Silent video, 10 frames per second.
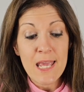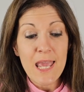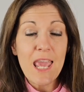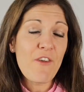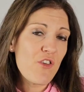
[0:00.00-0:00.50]

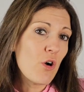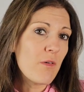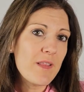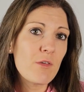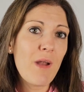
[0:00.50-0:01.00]
If you're
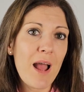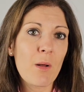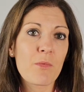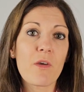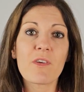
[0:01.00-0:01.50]
in the
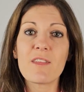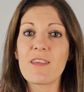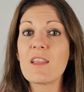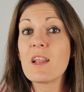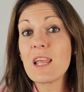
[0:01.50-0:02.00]
realms of
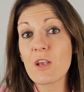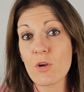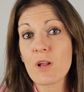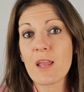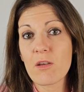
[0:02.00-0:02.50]
continually
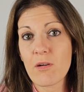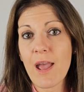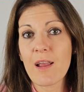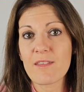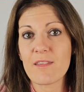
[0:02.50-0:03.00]
Googling your
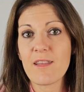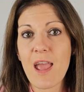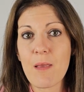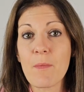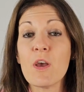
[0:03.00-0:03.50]
ex's
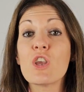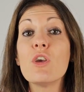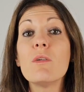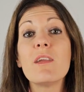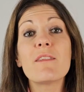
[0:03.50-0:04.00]
name,
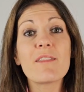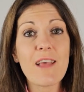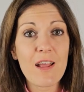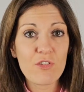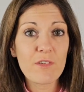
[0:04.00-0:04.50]
you need to
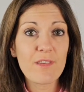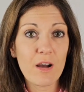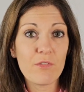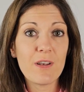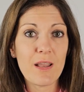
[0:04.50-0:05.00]
set
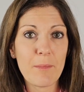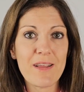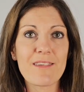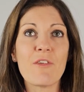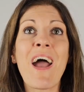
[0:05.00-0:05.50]
yourself a
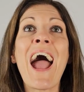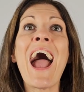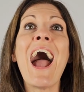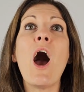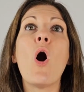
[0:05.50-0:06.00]
limit of
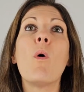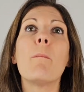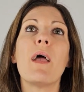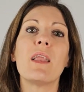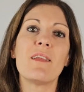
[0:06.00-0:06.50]
how
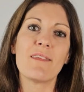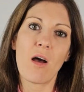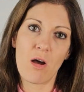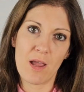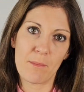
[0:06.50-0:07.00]
many
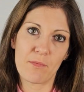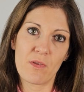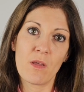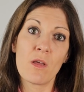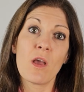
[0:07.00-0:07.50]
times
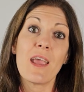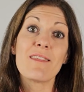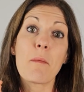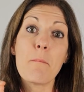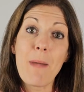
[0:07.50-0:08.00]
is
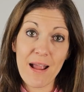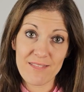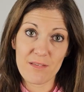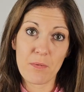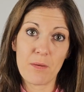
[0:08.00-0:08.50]
a
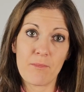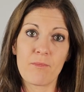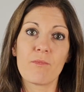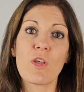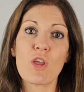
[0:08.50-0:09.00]
maximum
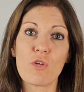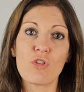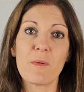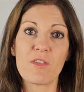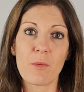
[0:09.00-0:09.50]
that you
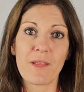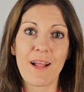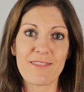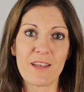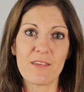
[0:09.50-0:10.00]
should be doing
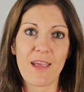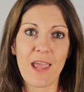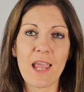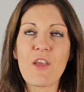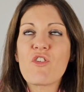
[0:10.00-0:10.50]
that in a
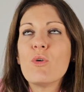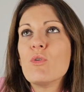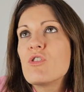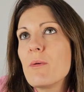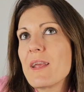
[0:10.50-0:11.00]
day. If
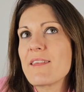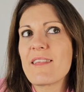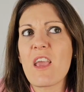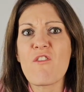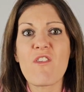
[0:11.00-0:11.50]
you're doing it,
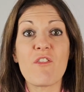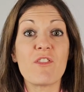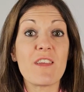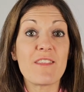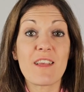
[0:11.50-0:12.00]
say
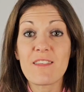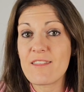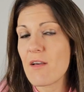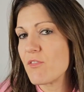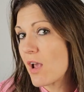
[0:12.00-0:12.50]
50, 60,
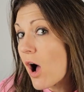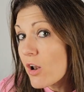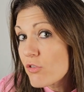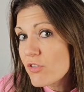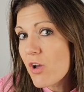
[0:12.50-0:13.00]
70,
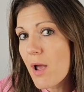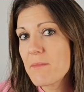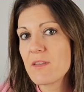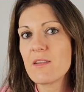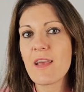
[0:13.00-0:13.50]
100
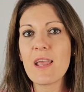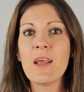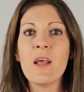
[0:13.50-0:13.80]
times in a day,